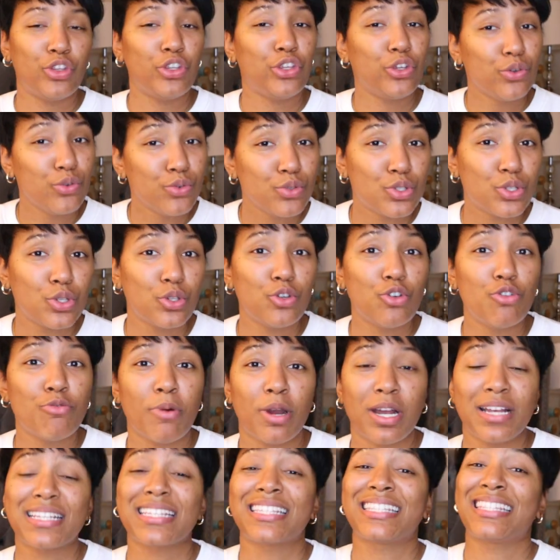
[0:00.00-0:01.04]
YouTube
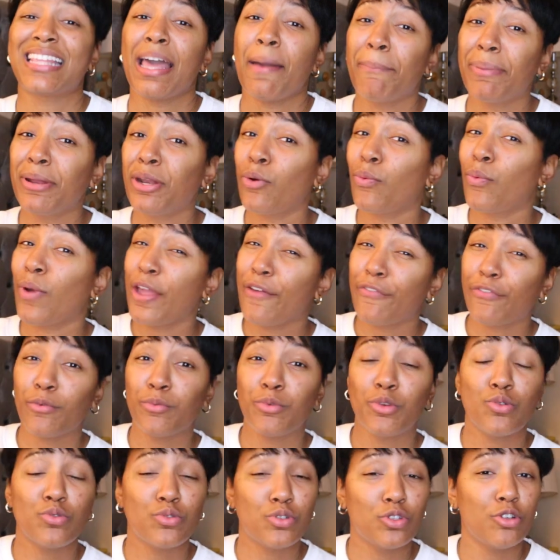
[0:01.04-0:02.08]
are stepping away from
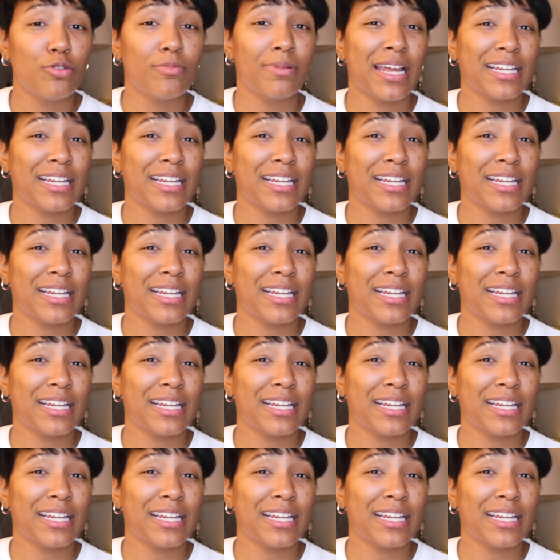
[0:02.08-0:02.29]
YouTube.